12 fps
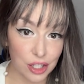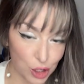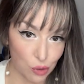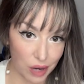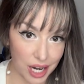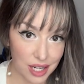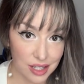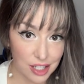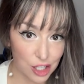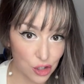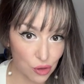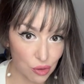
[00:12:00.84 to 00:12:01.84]
Uranus
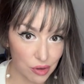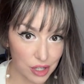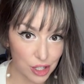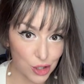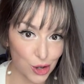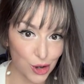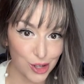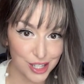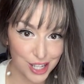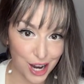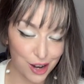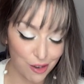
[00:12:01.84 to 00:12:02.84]
in Taurus turns
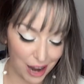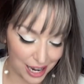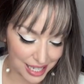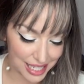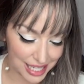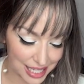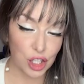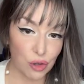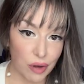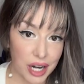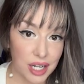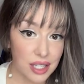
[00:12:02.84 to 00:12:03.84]
direct.
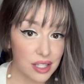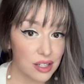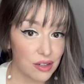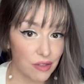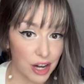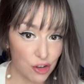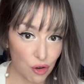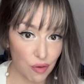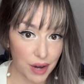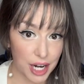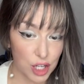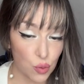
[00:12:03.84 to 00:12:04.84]
Uranus
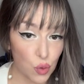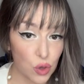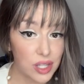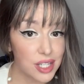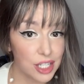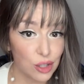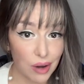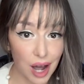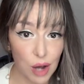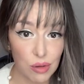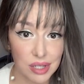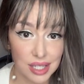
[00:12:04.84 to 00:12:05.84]
retrograde was in your
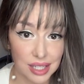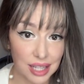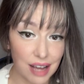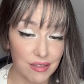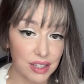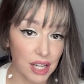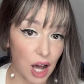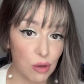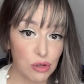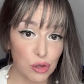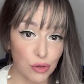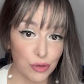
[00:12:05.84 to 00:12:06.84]
house 11,
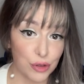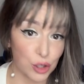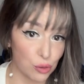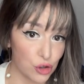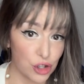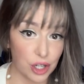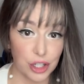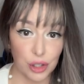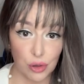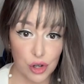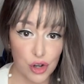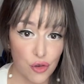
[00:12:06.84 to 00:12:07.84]
house of future,
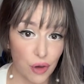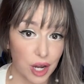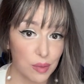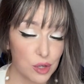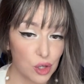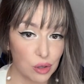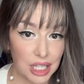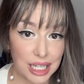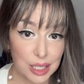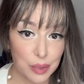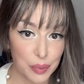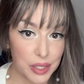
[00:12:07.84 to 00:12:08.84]
your dreams,
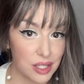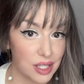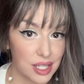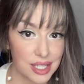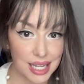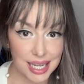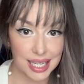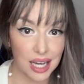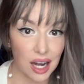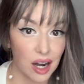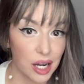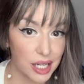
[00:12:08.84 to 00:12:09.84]
online business, any
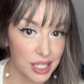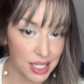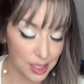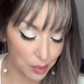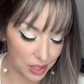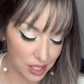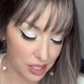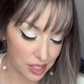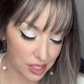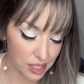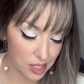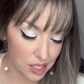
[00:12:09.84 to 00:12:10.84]
IT
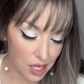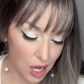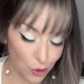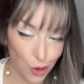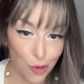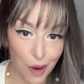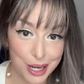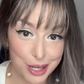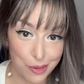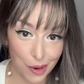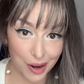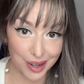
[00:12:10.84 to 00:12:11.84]
businesses for quite a
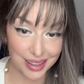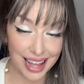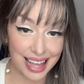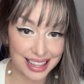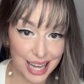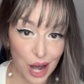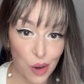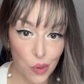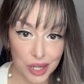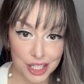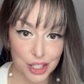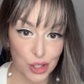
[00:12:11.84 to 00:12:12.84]
while. And now
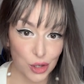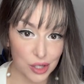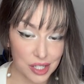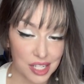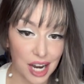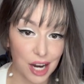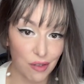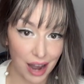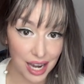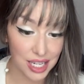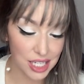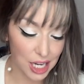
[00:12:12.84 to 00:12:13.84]
when it turns
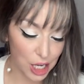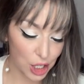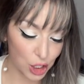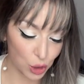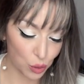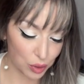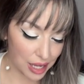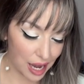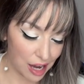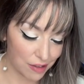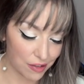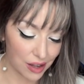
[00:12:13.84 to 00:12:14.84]
direct, you will
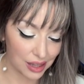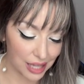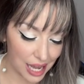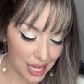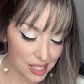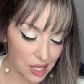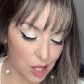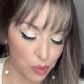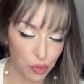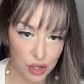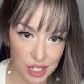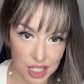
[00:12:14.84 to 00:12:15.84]
have less
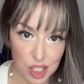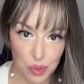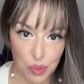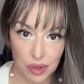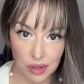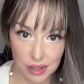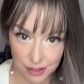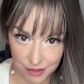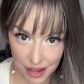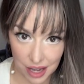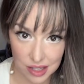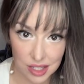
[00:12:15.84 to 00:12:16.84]
unpredictable
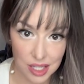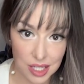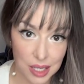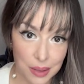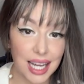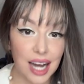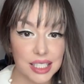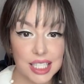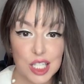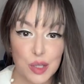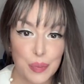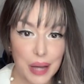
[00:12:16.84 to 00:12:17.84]
events. Any
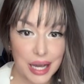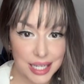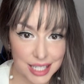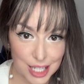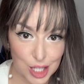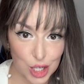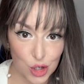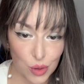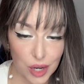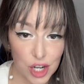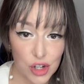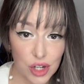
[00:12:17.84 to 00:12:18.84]
unexpected
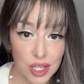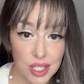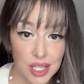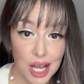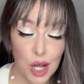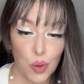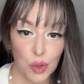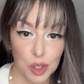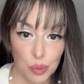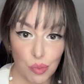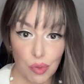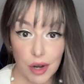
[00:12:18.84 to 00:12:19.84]
situations
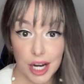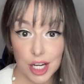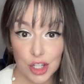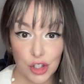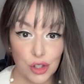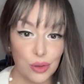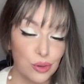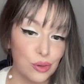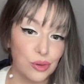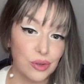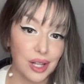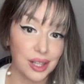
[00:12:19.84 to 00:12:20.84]
will bring
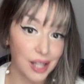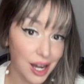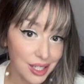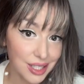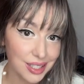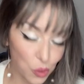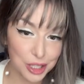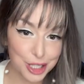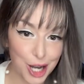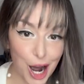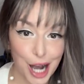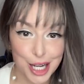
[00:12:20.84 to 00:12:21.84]
you luck, will
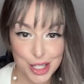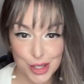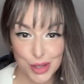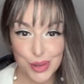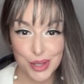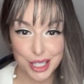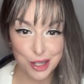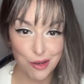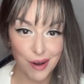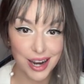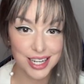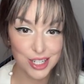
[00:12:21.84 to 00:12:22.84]
guide you in the
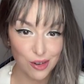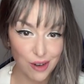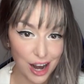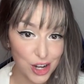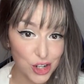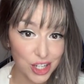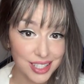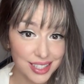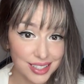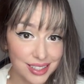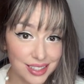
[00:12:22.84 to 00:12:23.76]
right direction.